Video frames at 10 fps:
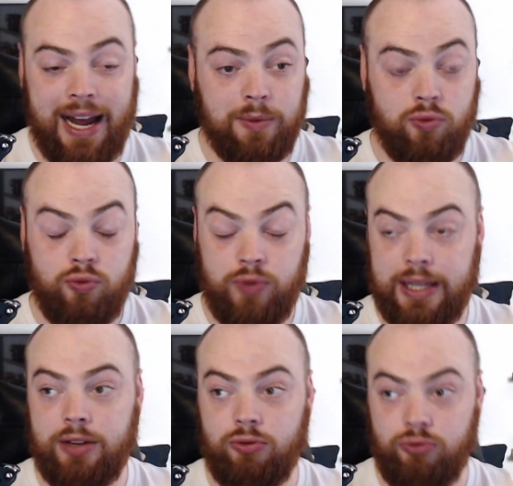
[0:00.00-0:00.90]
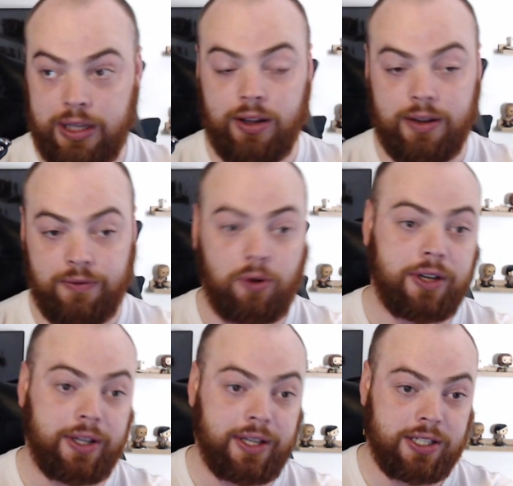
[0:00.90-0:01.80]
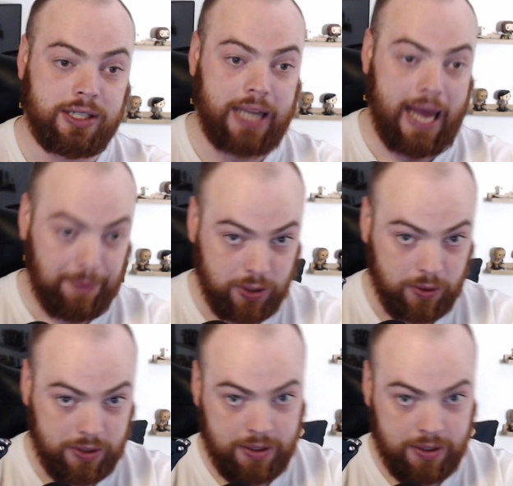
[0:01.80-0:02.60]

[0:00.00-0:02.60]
I was really looking forward to this episode.